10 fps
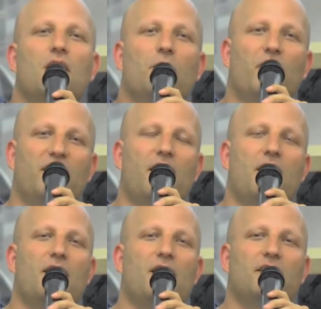But
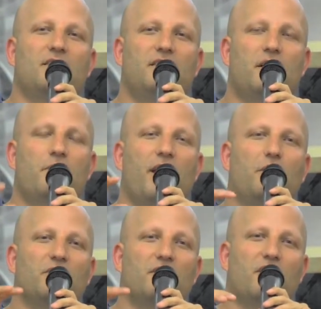then the CMA
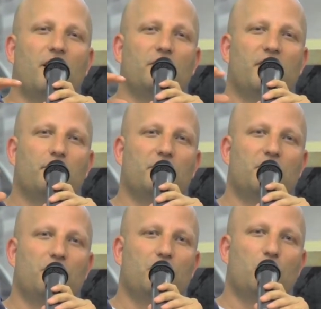was something I was able to
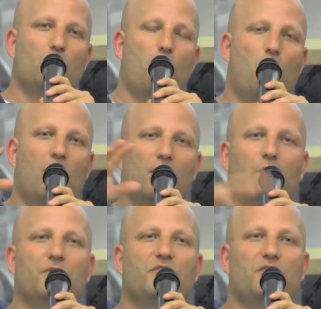do while I
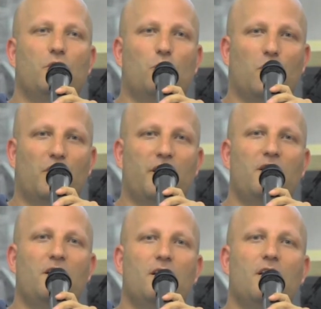was still
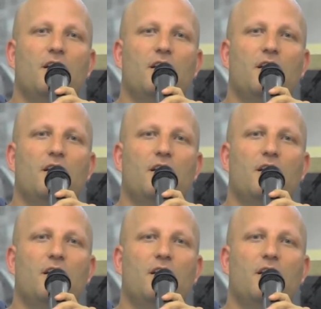working.